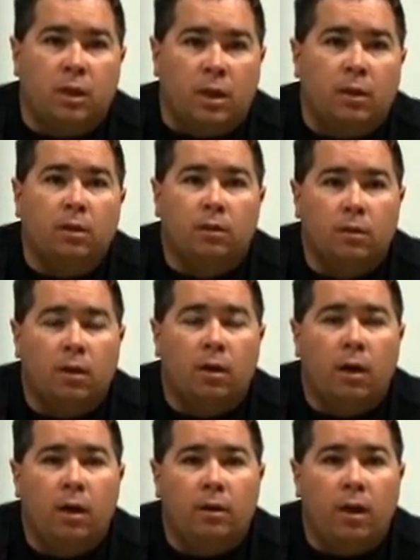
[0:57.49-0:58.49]
need
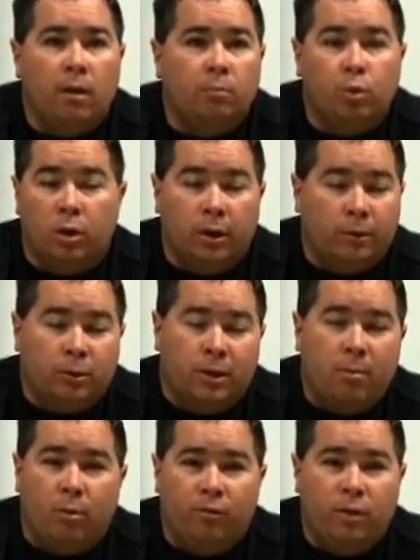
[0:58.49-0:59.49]
and put it on their
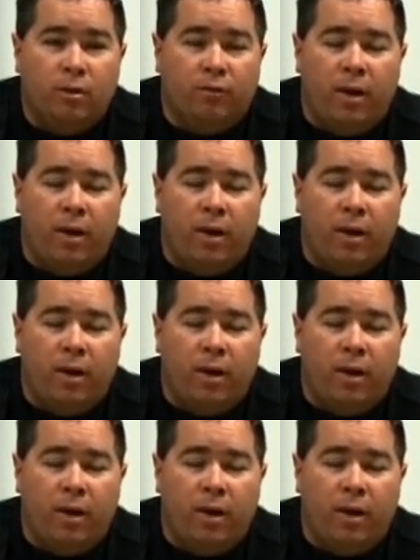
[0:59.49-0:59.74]
table, feed their